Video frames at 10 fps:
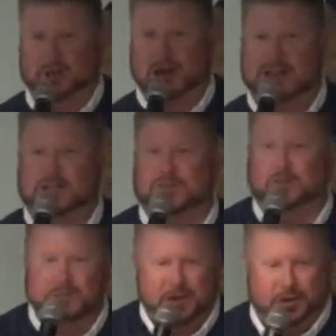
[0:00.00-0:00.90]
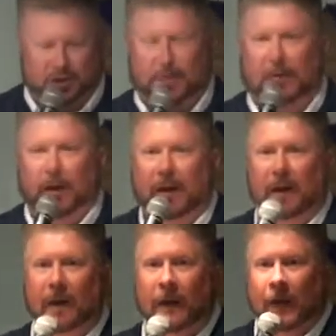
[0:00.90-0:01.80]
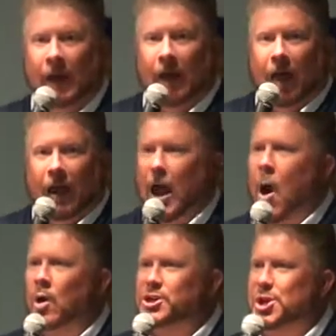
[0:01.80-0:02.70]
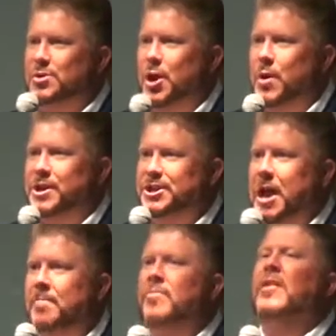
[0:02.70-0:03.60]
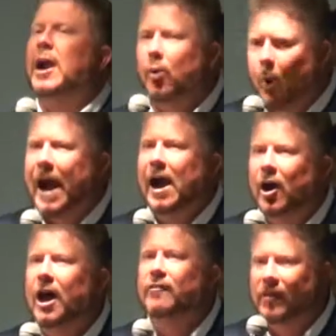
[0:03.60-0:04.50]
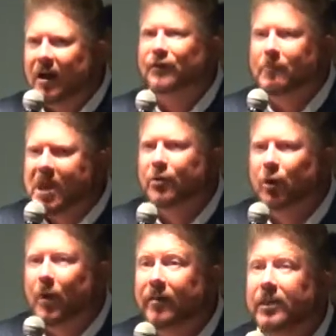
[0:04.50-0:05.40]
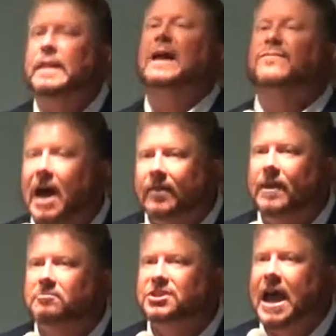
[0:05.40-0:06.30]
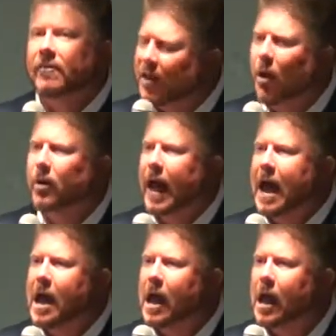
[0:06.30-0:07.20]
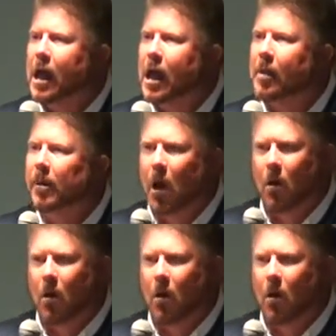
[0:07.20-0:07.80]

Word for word: a religious familiar spirit. As long as you're doing something they're aware of and they're familiar with that they've done themselves, they're okay. But